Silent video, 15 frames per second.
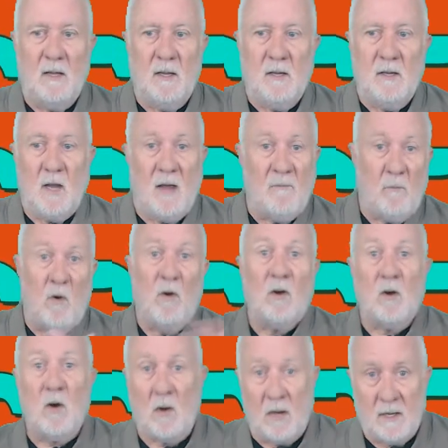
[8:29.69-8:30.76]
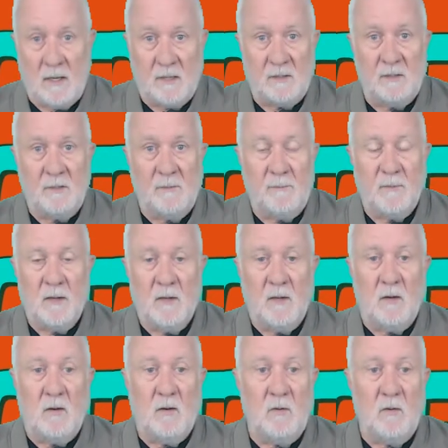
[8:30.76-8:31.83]
You have work colleagues
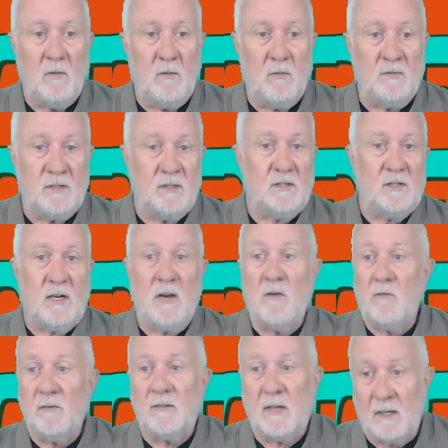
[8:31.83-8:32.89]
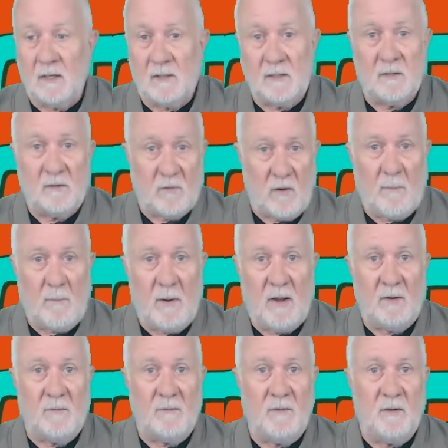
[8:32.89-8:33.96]
who just irritate the crap out
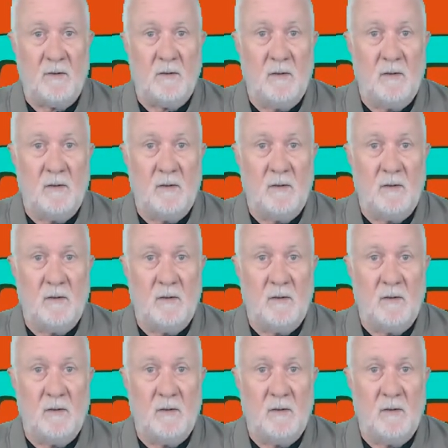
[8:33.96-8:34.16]
of you